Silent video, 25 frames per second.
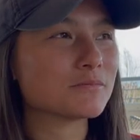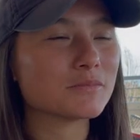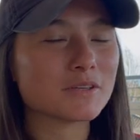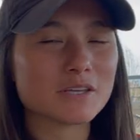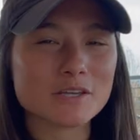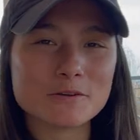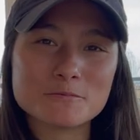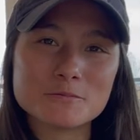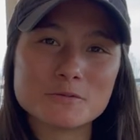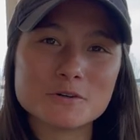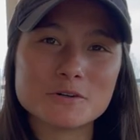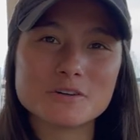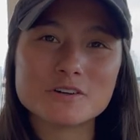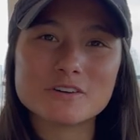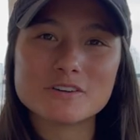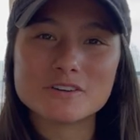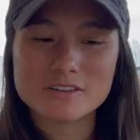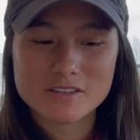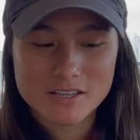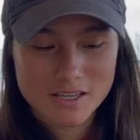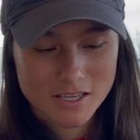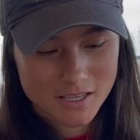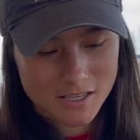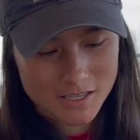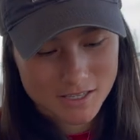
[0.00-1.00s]
people.
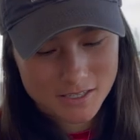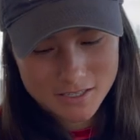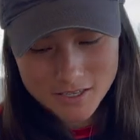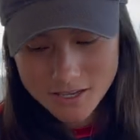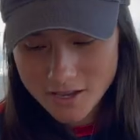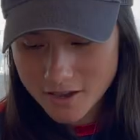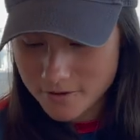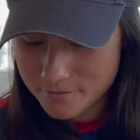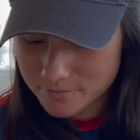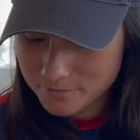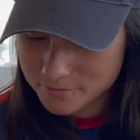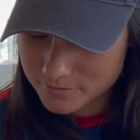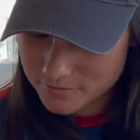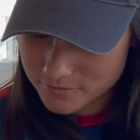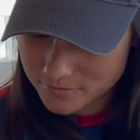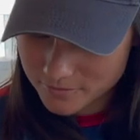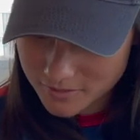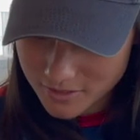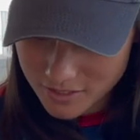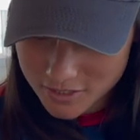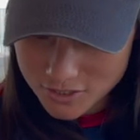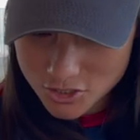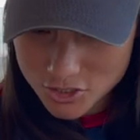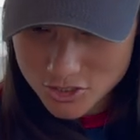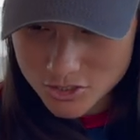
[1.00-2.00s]
Yeah,
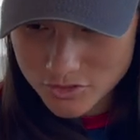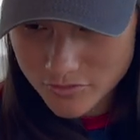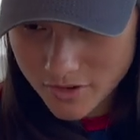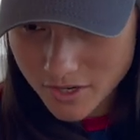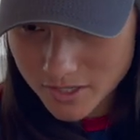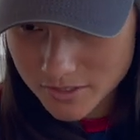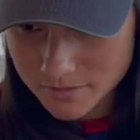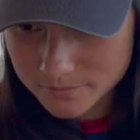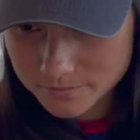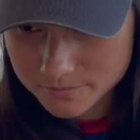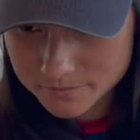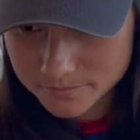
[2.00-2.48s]
it's just fun.